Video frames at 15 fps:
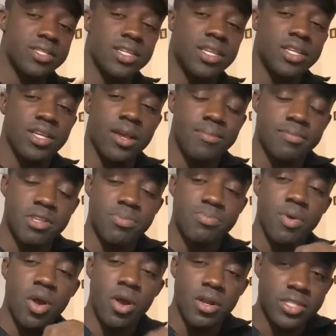kid comes
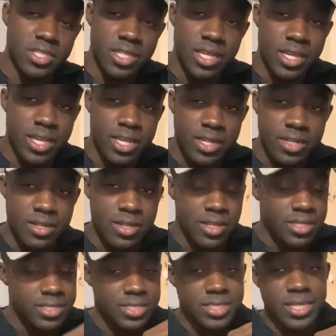barging in,
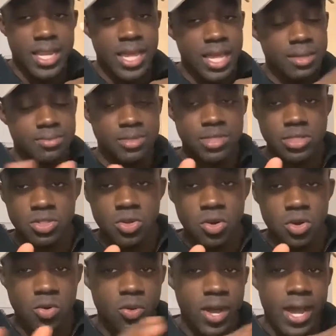slams the
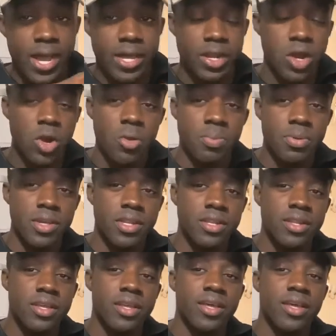door wide
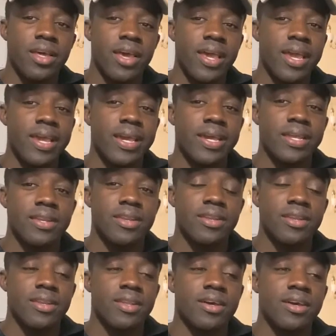open,
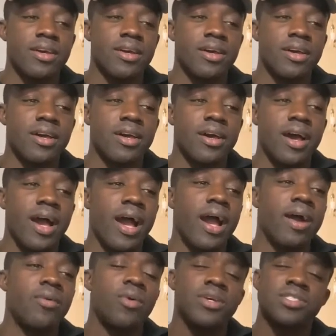and
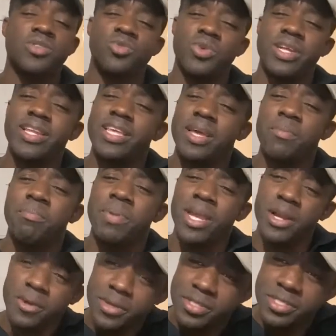I wasn't really
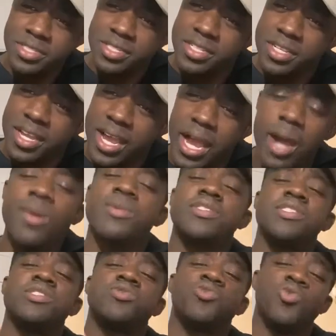embarrassed. I was
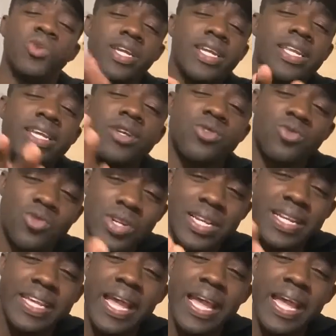just really, really